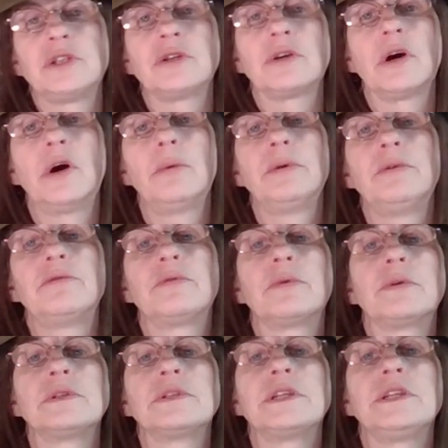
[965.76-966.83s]
what you're hoping
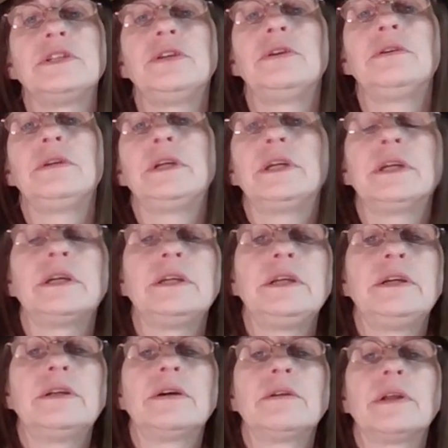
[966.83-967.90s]
for is that you get,
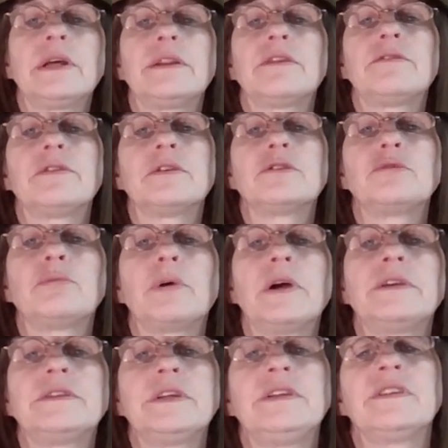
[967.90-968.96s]
you know, like the first
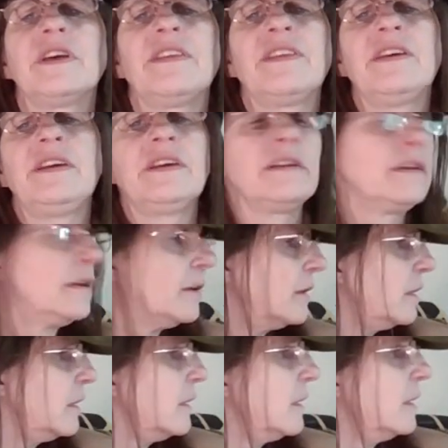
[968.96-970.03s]
pressings, I think.
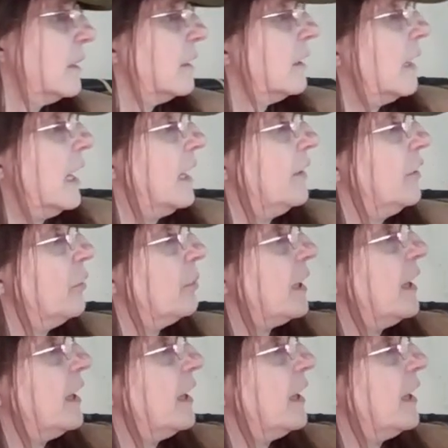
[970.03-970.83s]
I don't know,